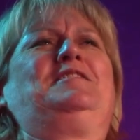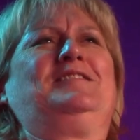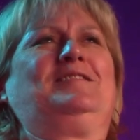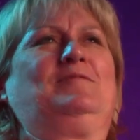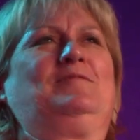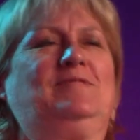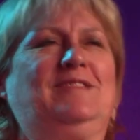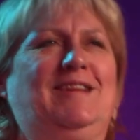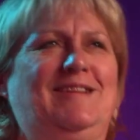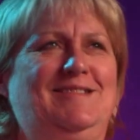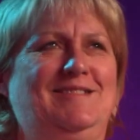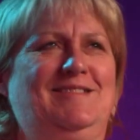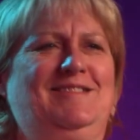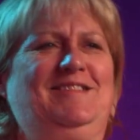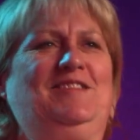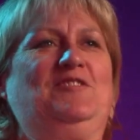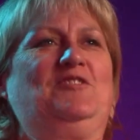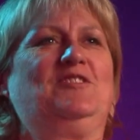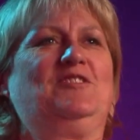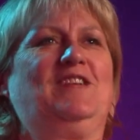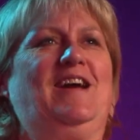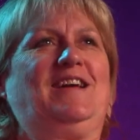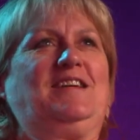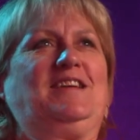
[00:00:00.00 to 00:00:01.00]
And
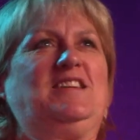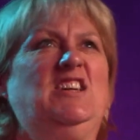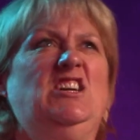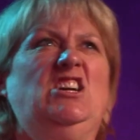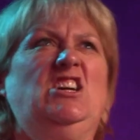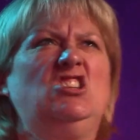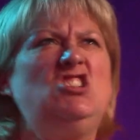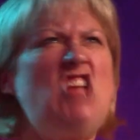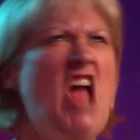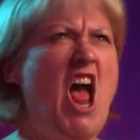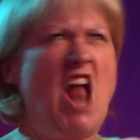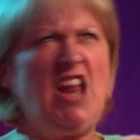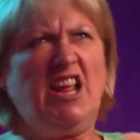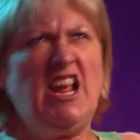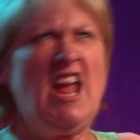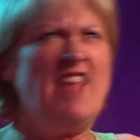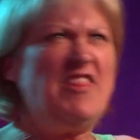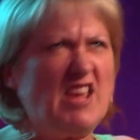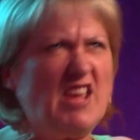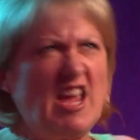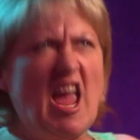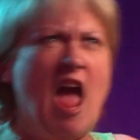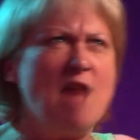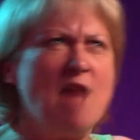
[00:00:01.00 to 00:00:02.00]
you're like, shouting
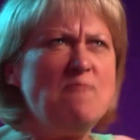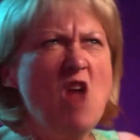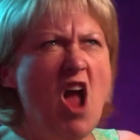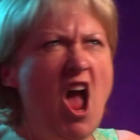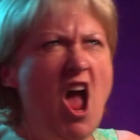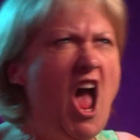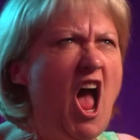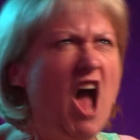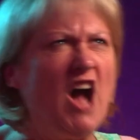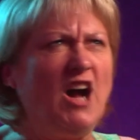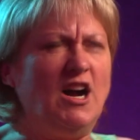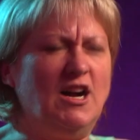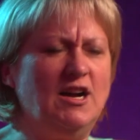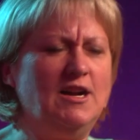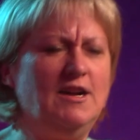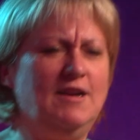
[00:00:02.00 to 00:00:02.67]
at the camera,